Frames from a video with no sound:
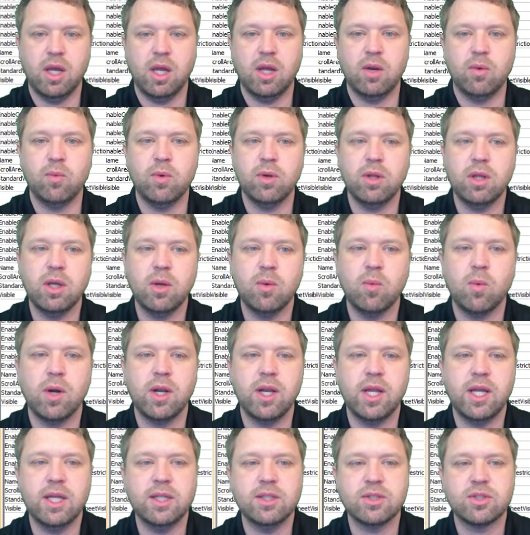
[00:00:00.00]
And really
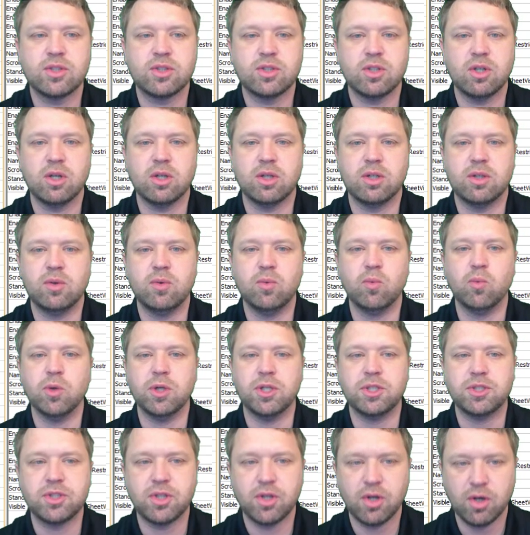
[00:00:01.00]
what instr
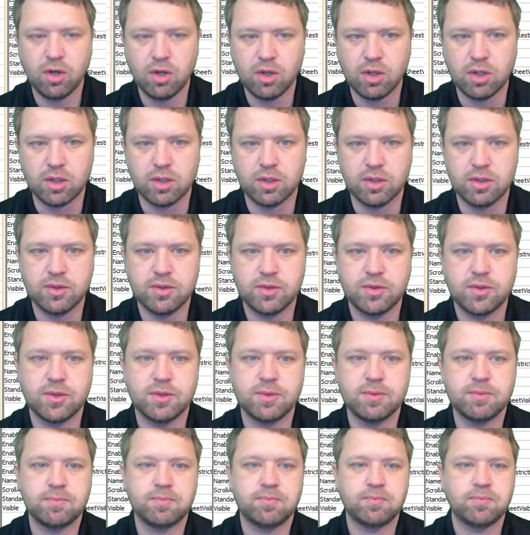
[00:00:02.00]

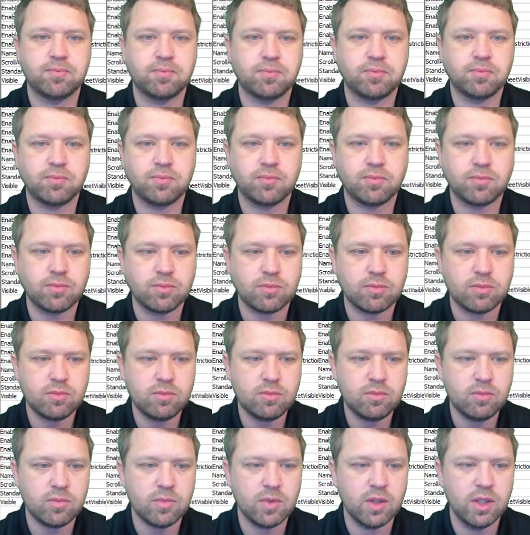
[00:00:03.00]
returns
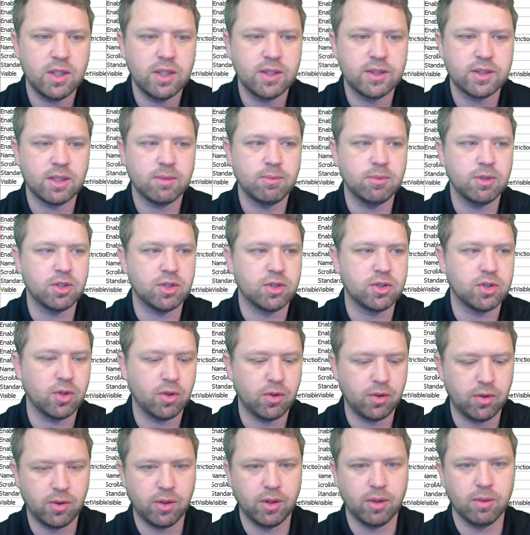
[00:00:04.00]
is, I'm going to
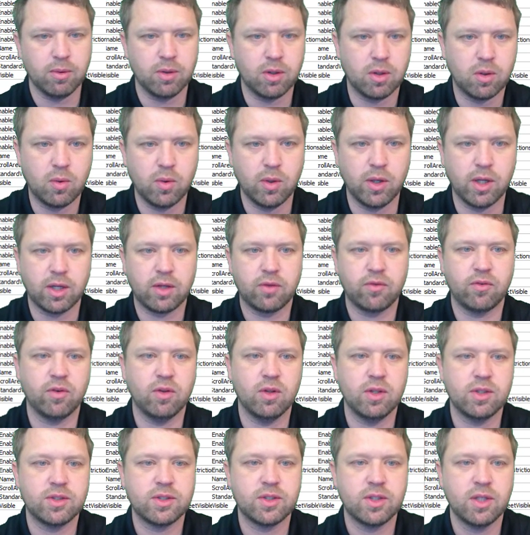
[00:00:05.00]
show you here real quick.
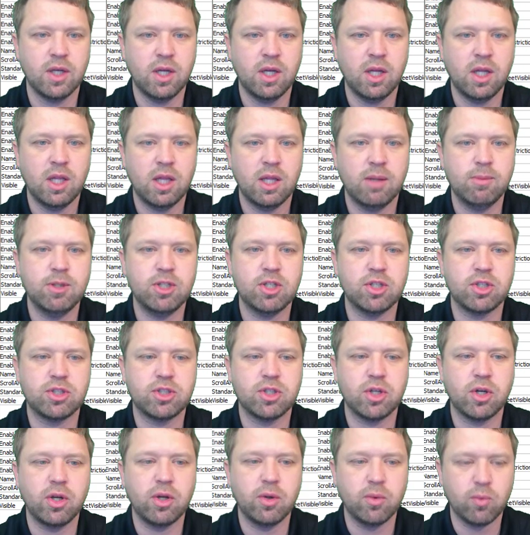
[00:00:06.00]
So let me just
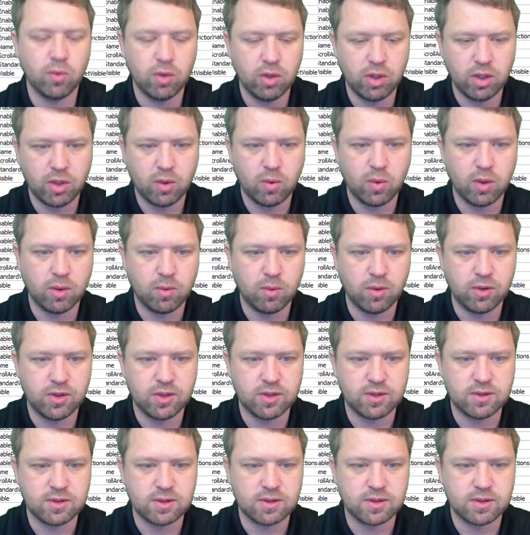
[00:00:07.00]
show you really quick what
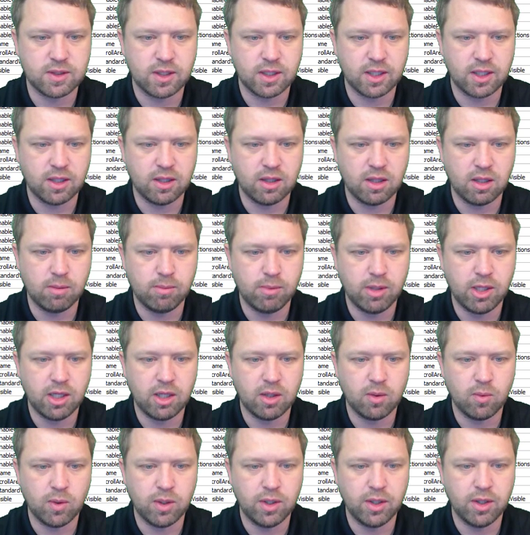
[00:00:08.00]
this looks like in the
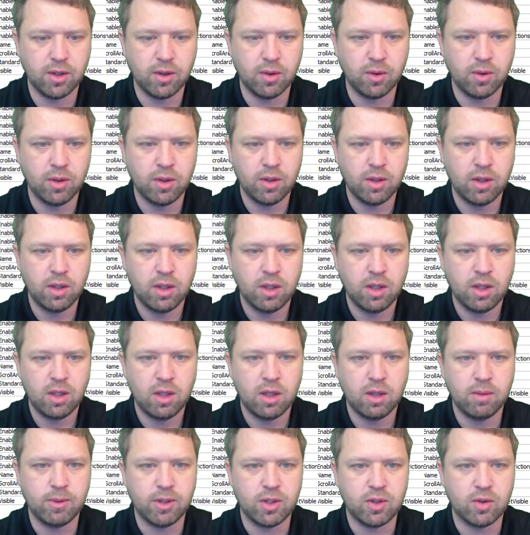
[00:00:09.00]
immediate window.
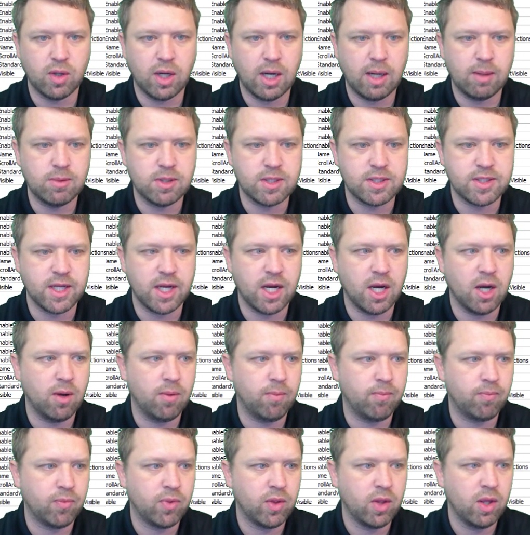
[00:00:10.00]
Let me grab this
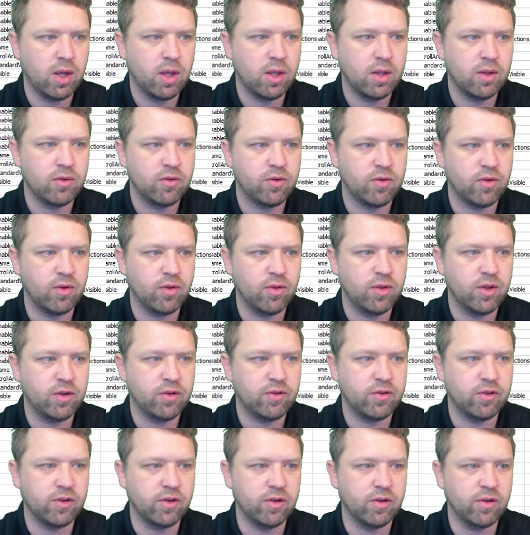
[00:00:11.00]
out. So
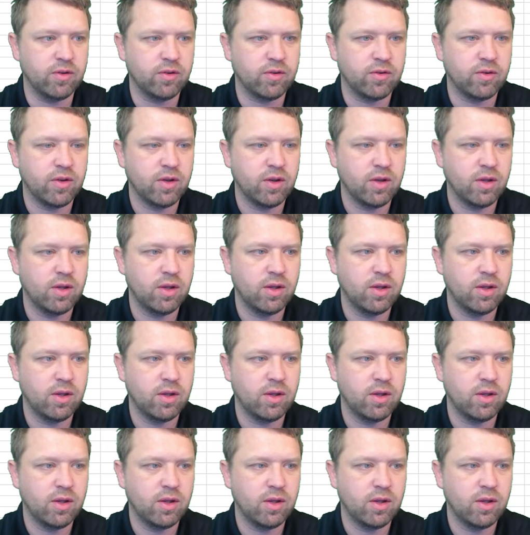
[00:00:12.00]
this is